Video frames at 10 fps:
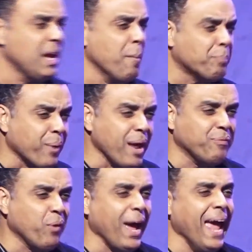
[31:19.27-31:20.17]
Pray
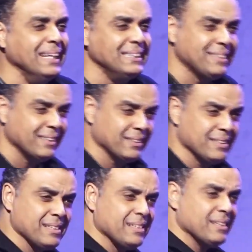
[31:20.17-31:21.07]
for
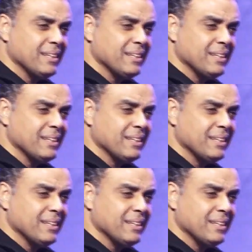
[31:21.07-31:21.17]
angels.